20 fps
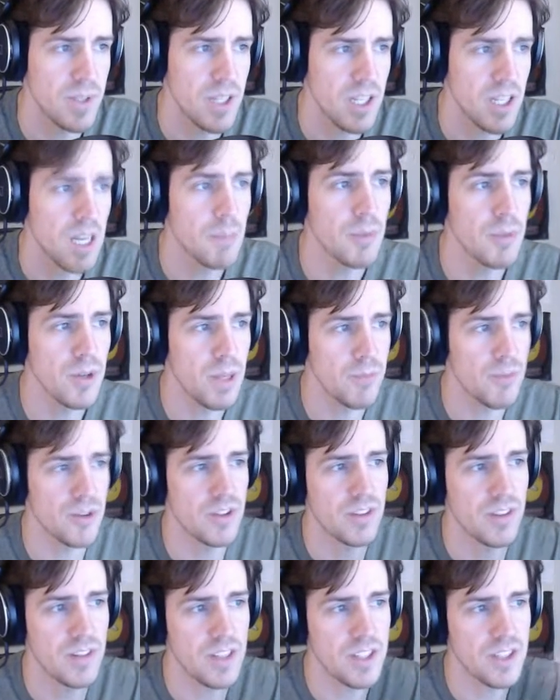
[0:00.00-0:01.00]
A couple games on
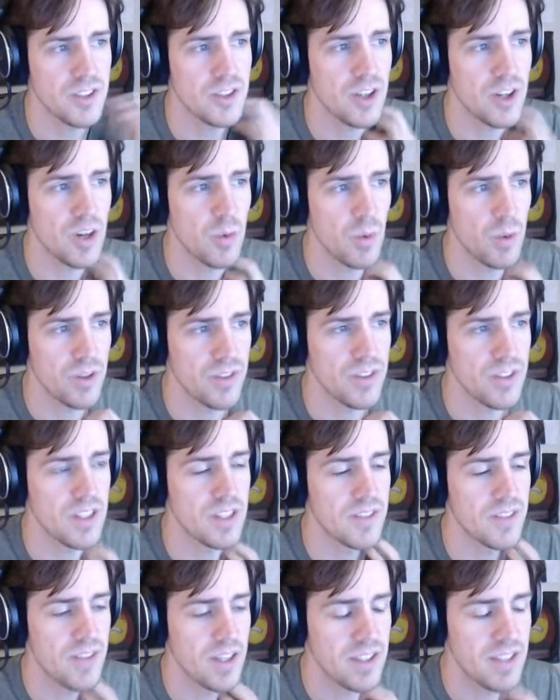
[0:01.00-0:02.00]
this list are ones that
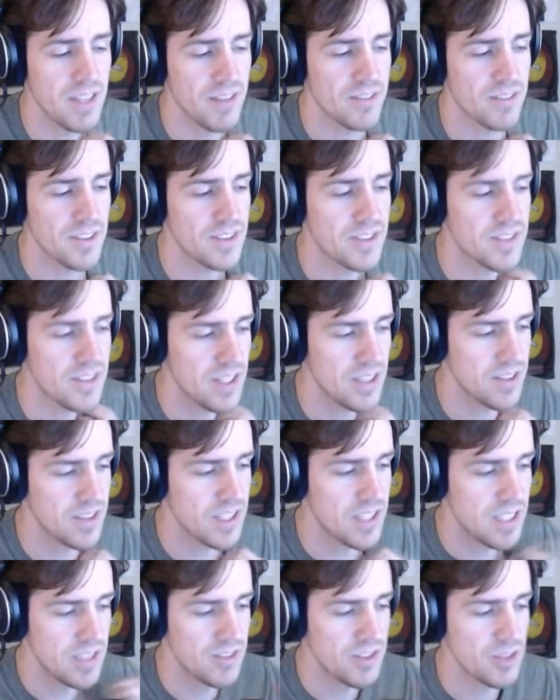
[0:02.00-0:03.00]
devs sent
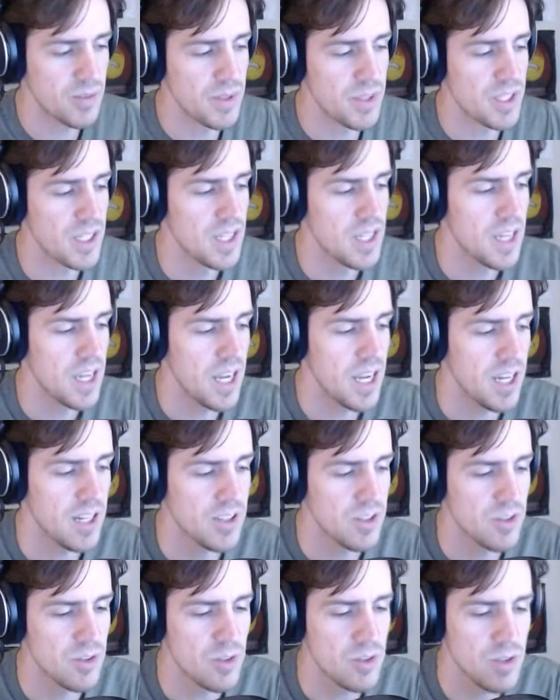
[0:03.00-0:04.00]
keys to me,
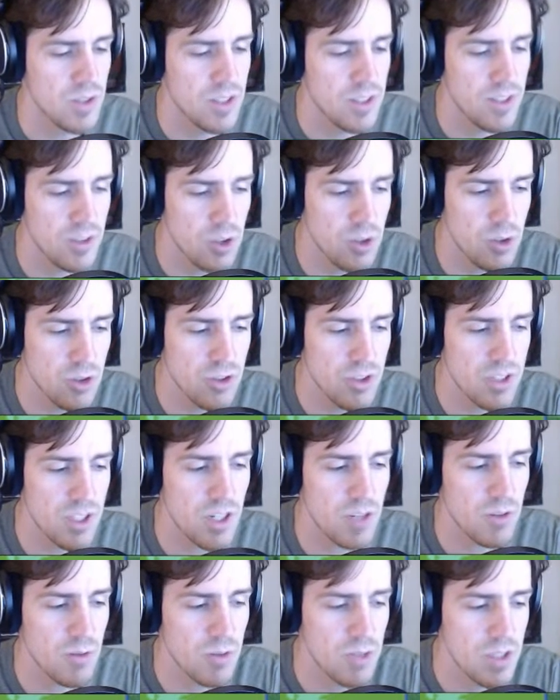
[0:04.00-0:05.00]
and there's usually
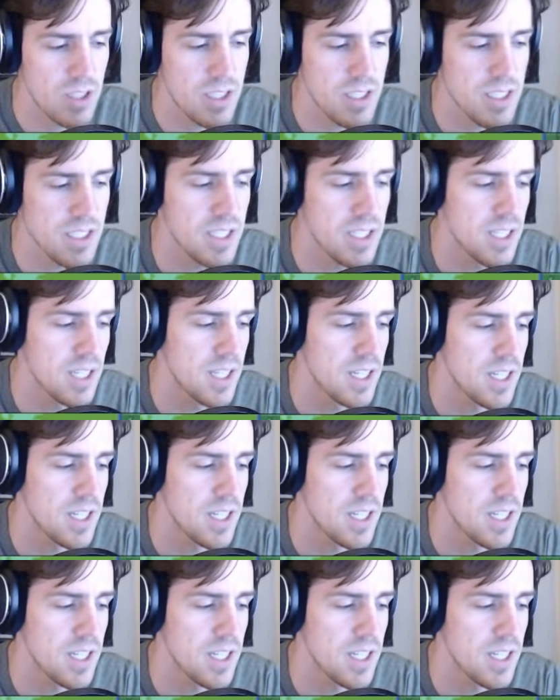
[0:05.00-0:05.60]
a really